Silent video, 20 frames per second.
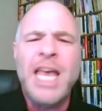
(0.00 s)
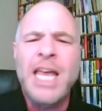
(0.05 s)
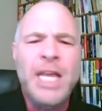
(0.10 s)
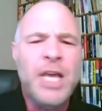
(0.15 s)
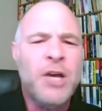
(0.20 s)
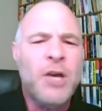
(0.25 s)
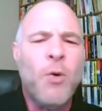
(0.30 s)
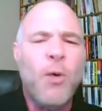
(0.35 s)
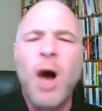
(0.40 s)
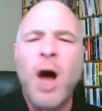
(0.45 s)

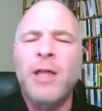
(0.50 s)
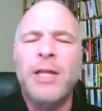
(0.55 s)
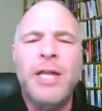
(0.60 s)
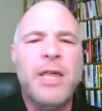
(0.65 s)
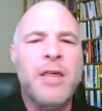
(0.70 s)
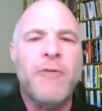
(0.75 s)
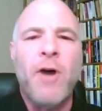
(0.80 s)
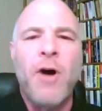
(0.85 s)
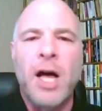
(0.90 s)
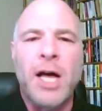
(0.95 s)

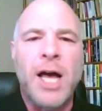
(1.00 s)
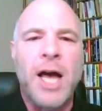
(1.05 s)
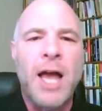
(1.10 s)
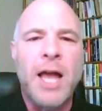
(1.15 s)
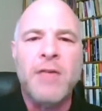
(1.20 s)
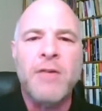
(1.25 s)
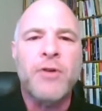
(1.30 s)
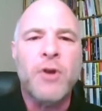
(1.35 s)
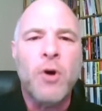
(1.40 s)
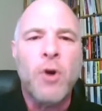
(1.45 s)
inequalities of all
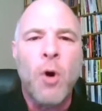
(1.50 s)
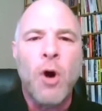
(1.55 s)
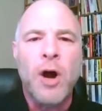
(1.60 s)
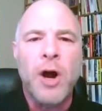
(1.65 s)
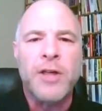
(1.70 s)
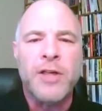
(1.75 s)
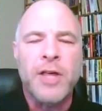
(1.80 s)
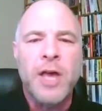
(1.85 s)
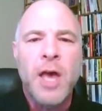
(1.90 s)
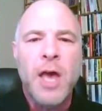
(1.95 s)
kinds, of
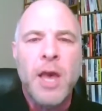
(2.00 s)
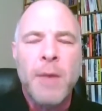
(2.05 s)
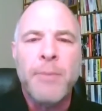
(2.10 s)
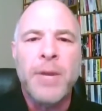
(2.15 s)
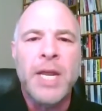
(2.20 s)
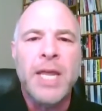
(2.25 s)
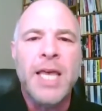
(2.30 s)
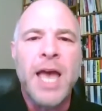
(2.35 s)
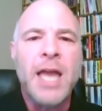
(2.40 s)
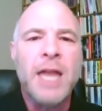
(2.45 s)
course.
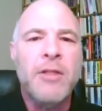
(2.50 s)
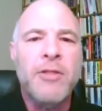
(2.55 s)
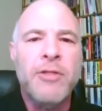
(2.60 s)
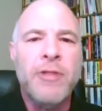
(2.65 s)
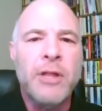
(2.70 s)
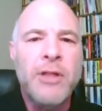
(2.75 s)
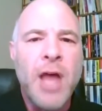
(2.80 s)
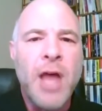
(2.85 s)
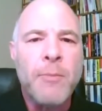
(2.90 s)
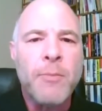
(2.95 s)
But again,
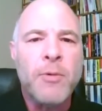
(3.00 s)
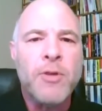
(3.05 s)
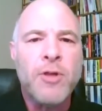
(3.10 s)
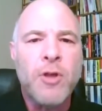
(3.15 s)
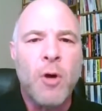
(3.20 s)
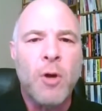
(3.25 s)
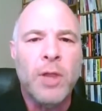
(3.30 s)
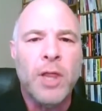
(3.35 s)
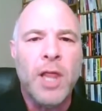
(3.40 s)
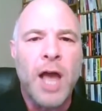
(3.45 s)
the numbers
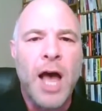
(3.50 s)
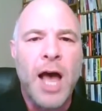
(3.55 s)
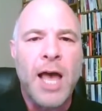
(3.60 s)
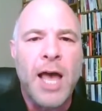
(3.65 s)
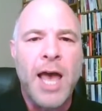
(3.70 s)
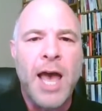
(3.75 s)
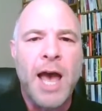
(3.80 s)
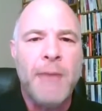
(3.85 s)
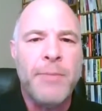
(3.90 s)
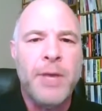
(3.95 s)
don't
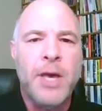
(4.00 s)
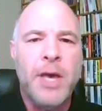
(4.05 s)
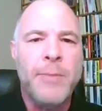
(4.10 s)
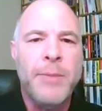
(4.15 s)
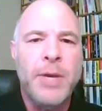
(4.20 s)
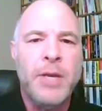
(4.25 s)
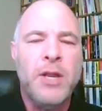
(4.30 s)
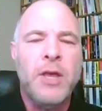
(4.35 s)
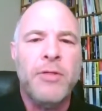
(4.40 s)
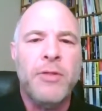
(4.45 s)
lie, Abby. I
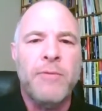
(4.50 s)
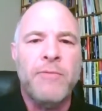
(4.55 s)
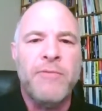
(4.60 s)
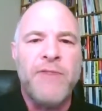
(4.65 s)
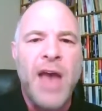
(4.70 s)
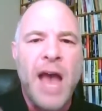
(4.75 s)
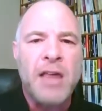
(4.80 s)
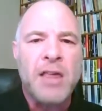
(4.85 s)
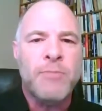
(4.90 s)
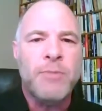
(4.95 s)
mean, the
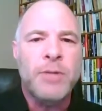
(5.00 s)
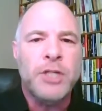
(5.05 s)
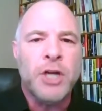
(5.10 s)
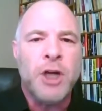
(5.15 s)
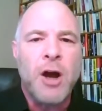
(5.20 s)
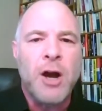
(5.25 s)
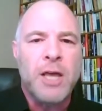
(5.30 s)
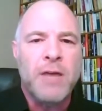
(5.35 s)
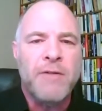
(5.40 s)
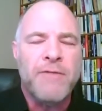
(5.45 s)
vast
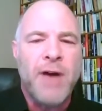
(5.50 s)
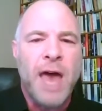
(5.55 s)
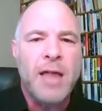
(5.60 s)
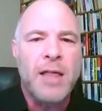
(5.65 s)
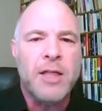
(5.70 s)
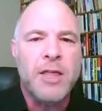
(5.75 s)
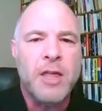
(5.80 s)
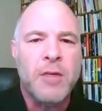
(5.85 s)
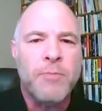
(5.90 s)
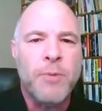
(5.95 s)
majority of
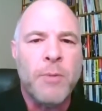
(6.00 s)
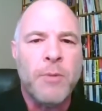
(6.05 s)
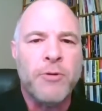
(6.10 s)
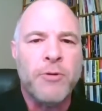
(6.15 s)
violence is